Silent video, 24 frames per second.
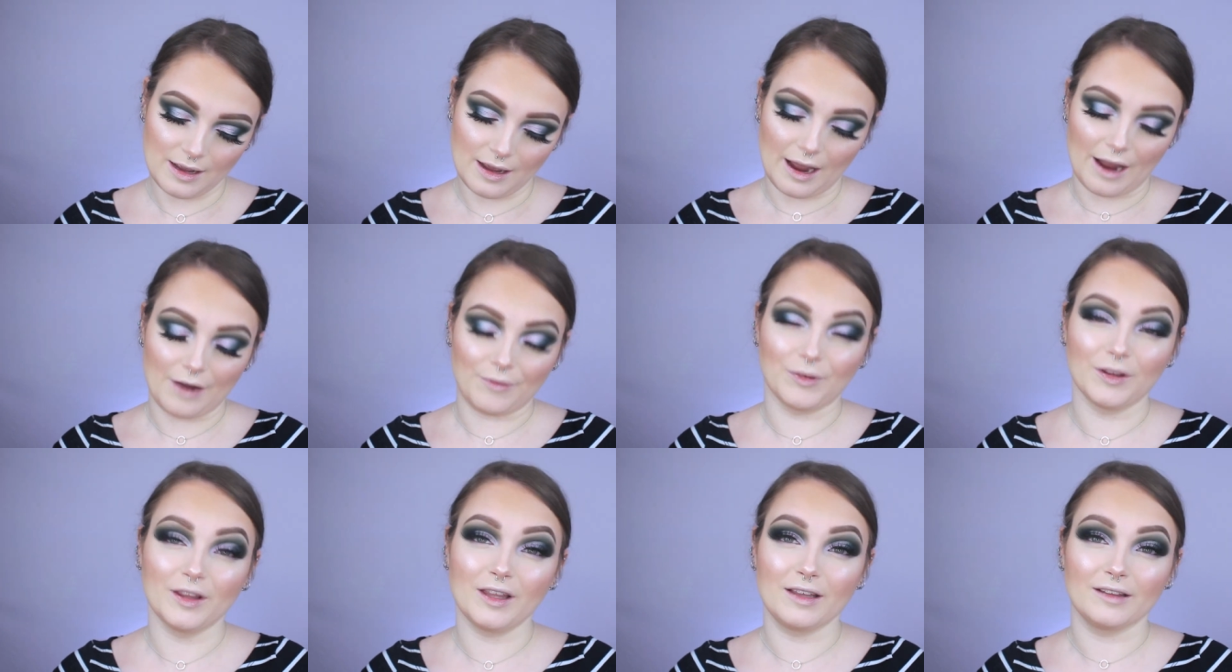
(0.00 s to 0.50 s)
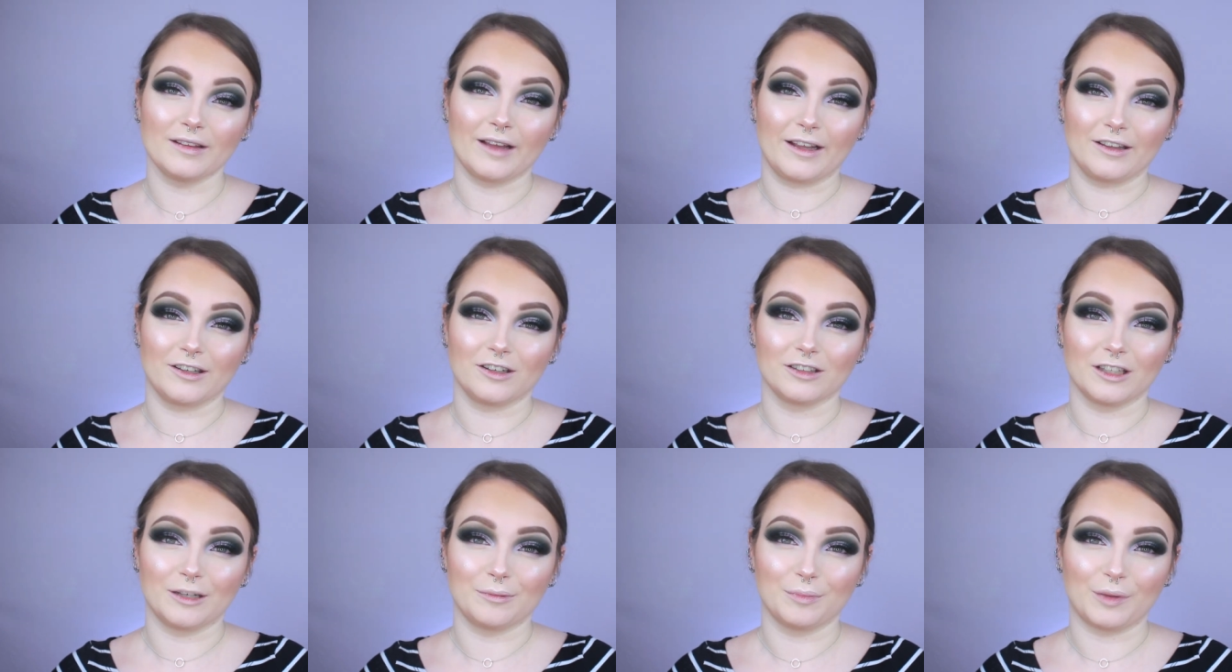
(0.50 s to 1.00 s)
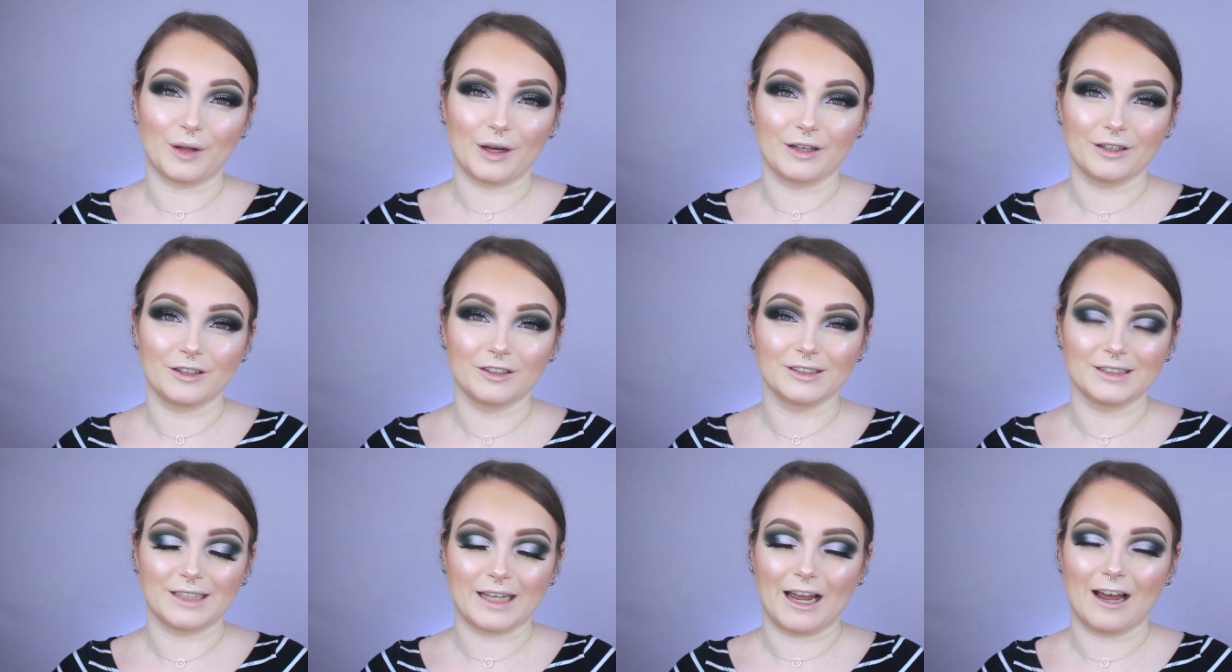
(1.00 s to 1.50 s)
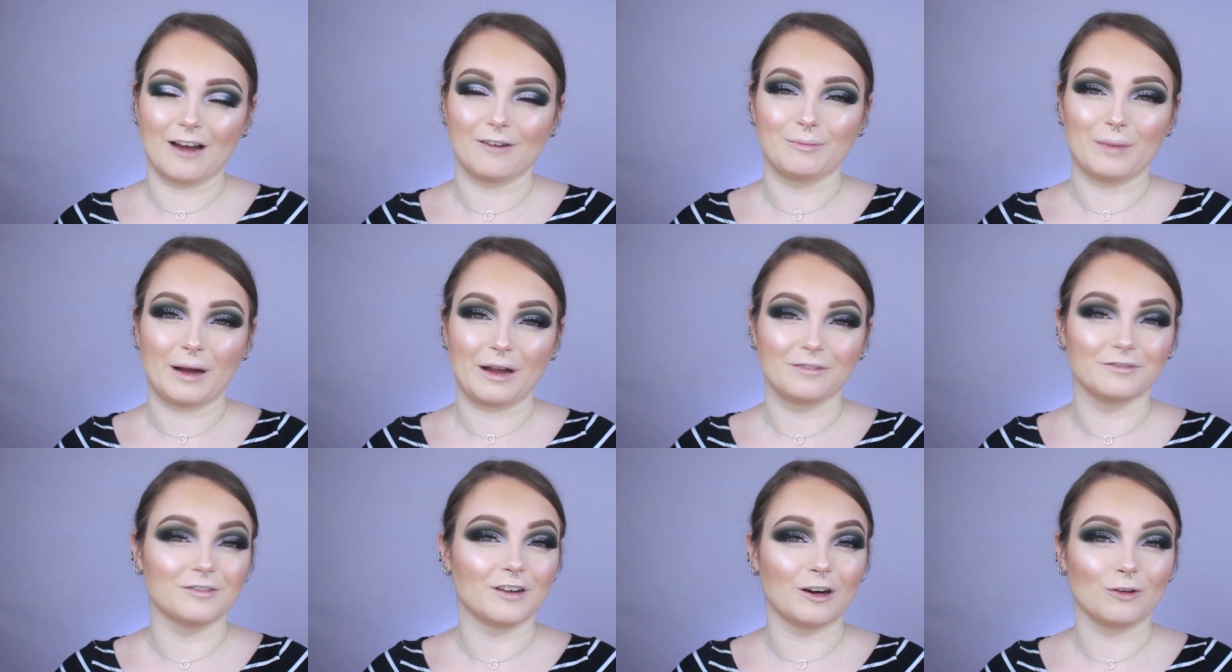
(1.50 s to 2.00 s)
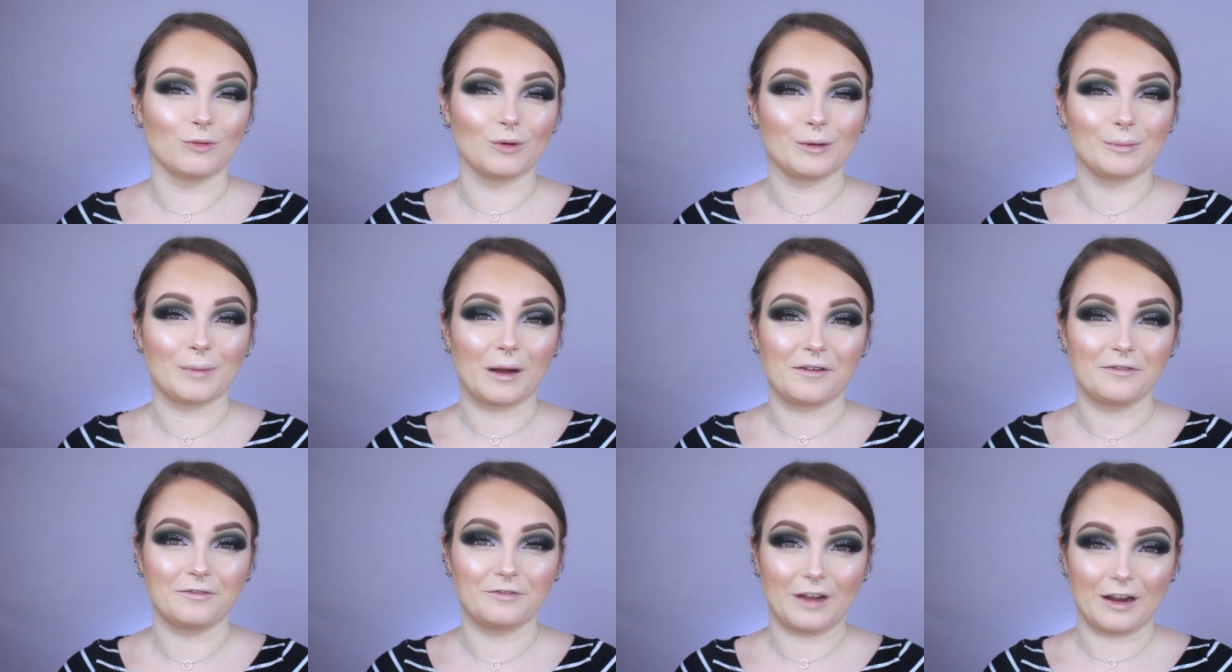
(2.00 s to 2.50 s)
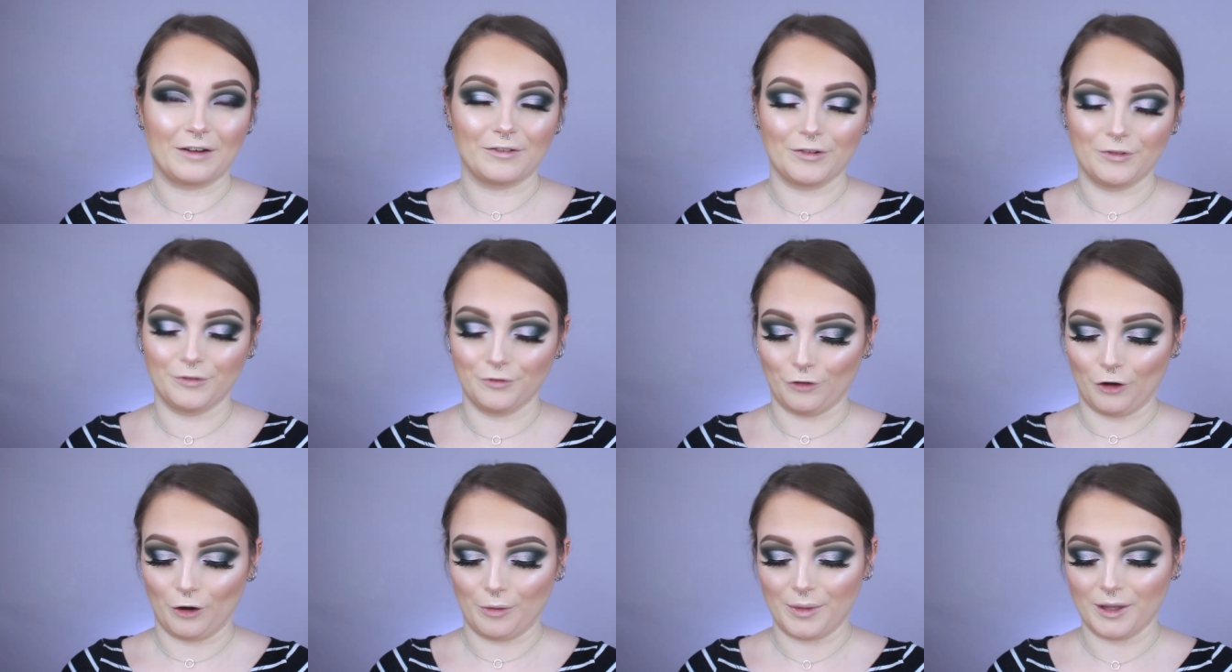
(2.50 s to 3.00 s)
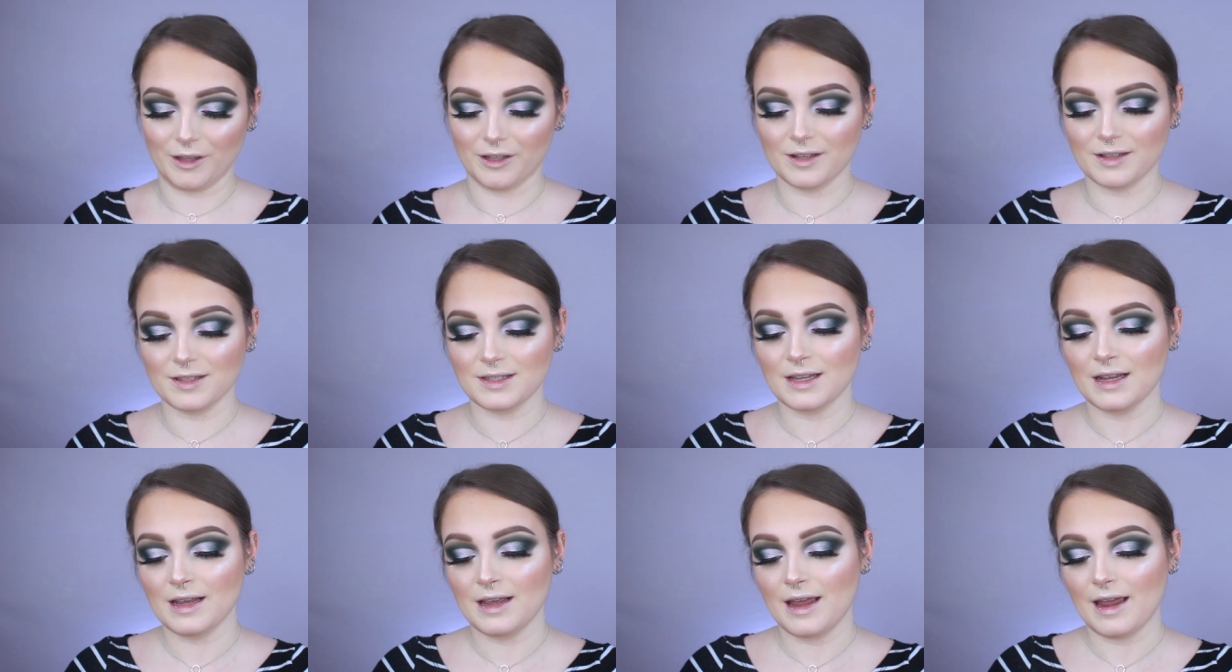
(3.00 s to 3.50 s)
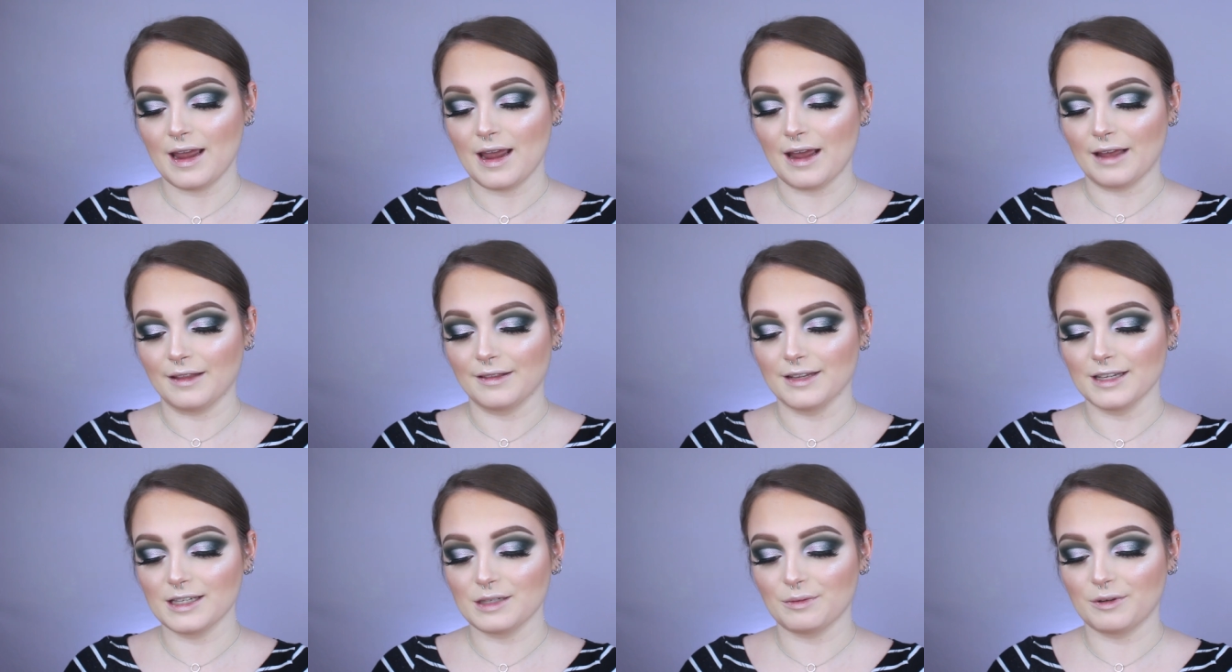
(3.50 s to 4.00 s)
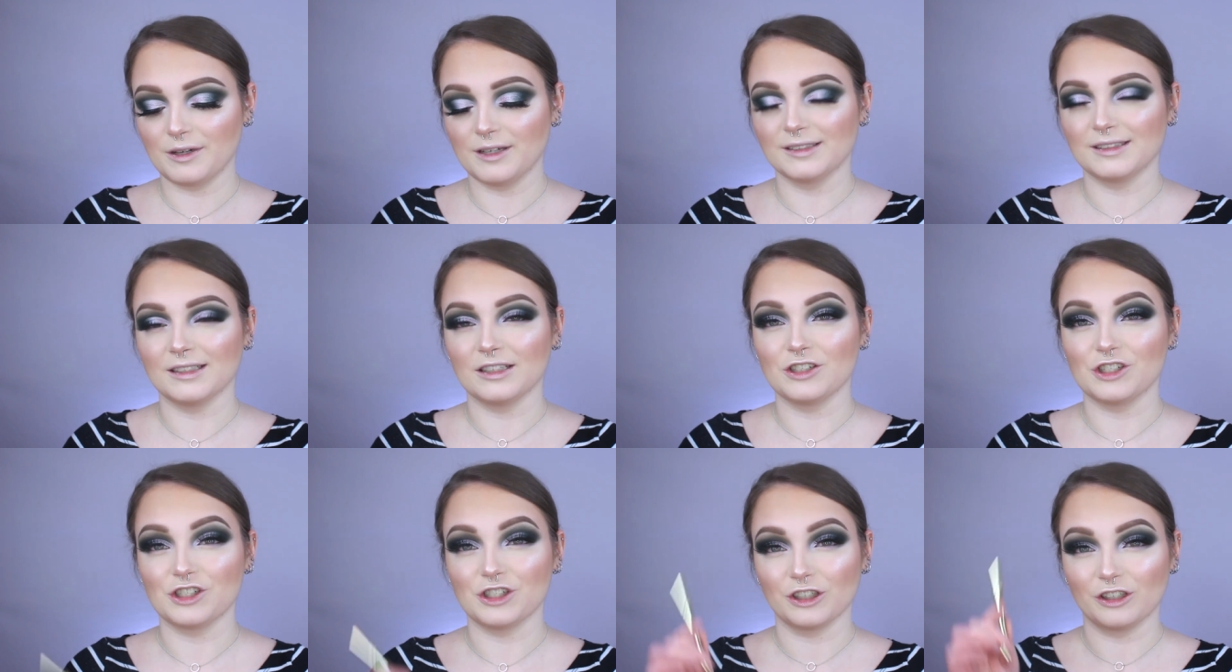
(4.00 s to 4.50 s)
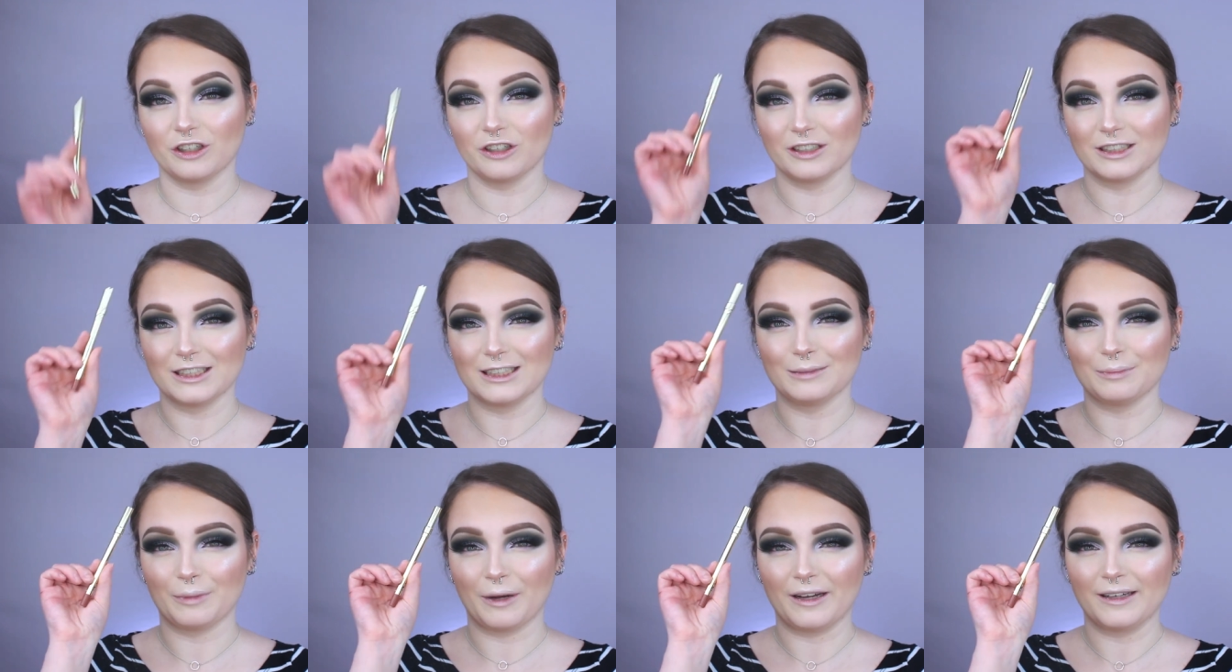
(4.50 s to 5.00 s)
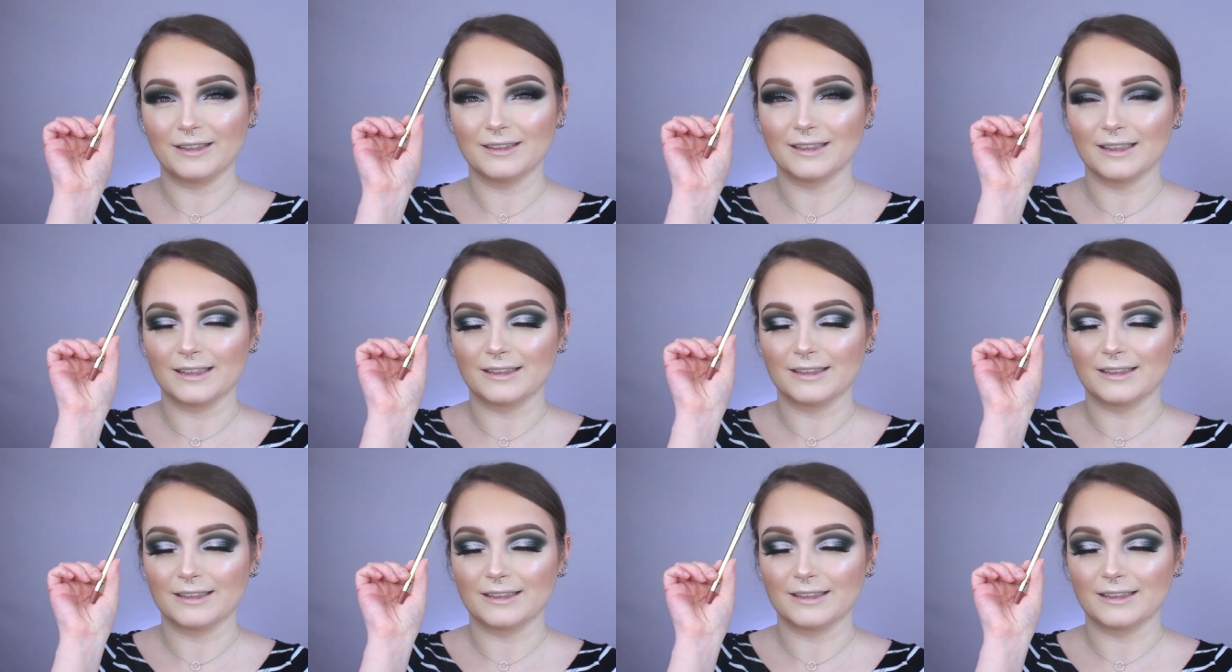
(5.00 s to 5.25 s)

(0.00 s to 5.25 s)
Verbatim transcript: I really like their lip liners. They have by far one of my favorite formulas, and this one is in Sugar and Spice.